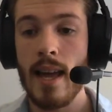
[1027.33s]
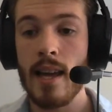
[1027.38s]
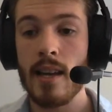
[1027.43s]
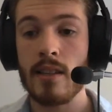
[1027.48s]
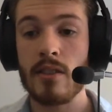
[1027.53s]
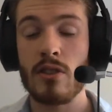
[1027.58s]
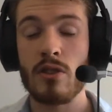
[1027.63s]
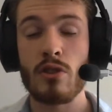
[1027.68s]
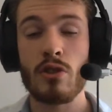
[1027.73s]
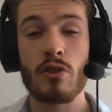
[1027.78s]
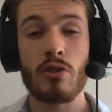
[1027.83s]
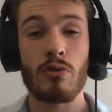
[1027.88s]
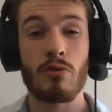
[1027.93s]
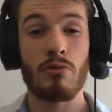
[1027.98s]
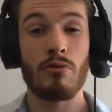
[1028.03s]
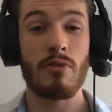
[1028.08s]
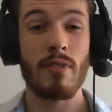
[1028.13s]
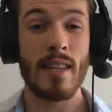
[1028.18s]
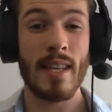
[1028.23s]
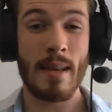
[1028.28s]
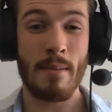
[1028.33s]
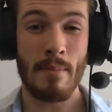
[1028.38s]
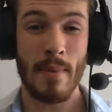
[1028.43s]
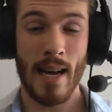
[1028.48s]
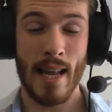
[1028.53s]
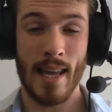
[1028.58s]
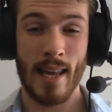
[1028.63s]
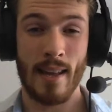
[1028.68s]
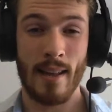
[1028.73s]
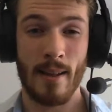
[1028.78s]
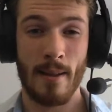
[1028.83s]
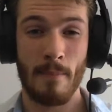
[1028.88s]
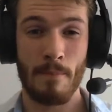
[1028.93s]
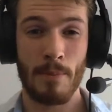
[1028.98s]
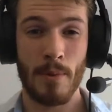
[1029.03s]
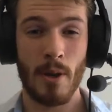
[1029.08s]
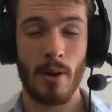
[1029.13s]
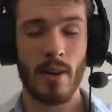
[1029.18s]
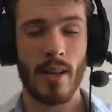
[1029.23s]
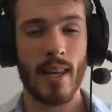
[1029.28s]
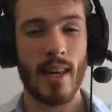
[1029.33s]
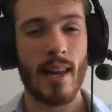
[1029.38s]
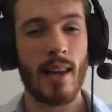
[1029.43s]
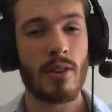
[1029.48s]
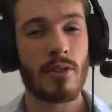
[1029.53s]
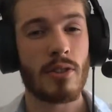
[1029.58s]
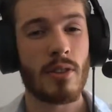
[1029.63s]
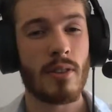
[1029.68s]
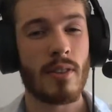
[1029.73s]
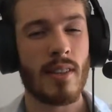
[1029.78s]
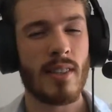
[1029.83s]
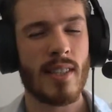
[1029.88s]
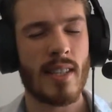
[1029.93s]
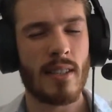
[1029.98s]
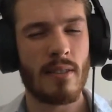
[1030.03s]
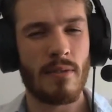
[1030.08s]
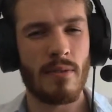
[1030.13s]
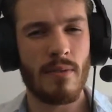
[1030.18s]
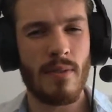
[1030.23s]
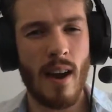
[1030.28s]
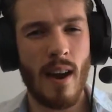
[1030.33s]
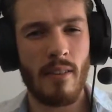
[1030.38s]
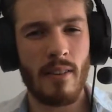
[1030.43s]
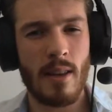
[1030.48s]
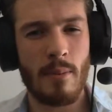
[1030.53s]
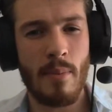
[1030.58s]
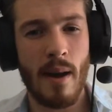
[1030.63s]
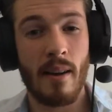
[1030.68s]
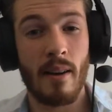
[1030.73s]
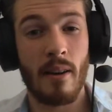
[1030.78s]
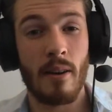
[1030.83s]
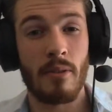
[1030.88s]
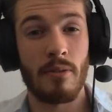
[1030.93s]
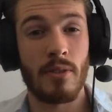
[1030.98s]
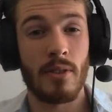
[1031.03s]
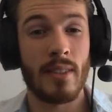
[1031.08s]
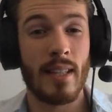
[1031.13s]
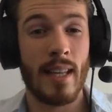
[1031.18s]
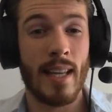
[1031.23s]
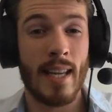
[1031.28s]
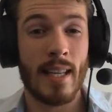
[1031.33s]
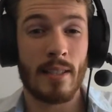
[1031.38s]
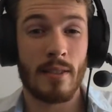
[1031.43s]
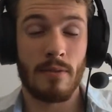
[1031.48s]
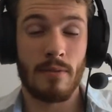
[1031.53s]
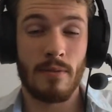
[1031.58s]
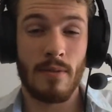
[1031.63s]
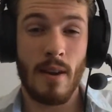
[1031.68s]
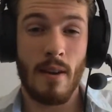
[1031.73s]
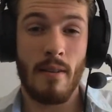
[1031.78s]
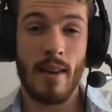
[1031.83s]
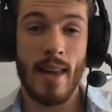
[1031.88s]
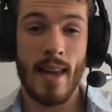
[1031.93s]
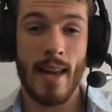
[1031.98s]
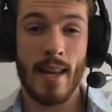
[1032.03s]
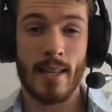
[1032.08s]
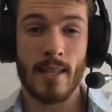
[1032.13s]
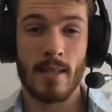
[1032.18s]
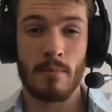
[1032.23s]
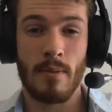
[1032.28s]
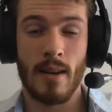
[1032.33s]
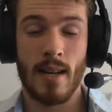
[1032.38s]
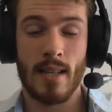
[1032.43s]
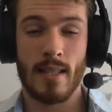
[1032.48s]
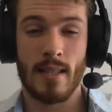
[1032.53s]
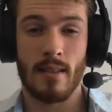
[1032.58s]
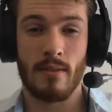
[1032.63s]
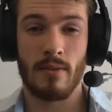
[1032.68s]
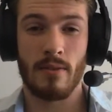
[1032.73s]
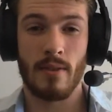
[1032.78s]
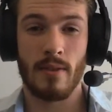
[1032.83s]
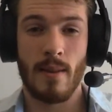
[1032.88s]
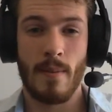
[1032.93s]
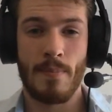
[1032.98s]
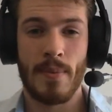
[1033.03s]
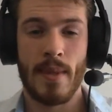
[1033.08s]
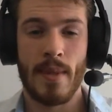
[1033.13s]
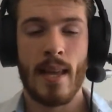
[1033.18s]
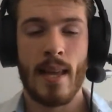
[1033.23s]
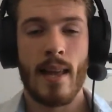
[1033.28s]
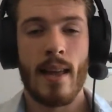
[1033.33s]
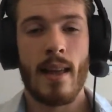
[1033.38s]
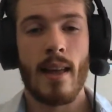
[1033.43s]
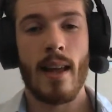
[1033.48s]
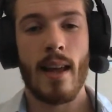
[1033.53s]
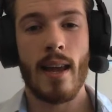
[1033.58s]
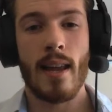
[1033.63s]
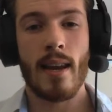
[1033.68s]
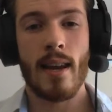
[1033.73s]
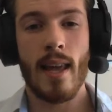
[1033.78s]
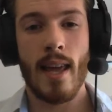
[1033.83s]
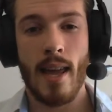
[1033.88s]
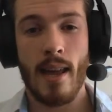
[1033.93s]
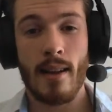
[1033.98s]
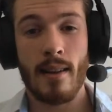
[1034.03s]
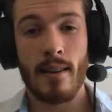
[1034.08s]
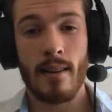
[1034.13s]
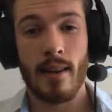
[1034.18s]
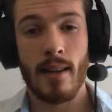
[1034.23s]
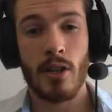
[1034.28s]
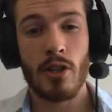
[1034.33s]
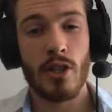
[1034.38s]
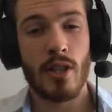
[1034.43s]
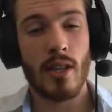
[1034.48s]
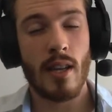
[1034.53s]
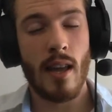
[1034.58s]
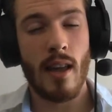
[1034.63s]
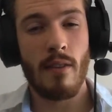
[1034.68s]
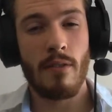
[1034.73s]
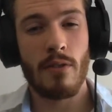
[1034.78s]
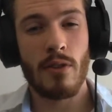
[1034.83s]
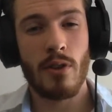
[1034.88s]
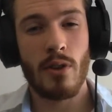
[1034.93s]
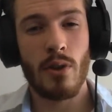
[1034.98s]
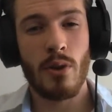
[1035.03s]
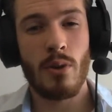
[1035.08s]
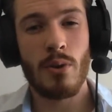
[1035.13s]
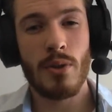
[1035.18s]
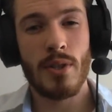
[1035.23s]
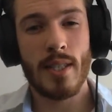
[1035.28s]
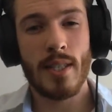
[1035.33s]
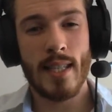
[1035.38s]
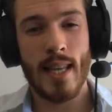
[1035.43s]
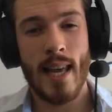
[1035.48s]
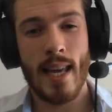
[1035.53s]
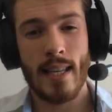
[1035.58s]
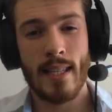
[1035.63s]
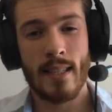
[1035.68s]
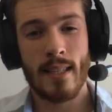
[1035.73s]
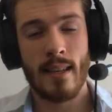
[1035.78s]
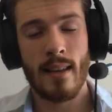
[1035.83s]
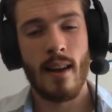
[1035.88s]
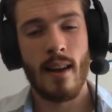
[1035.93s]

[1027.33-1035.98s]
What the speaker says: extremely. Okay, so this is very powerful. It's very expressive. In English, if you said,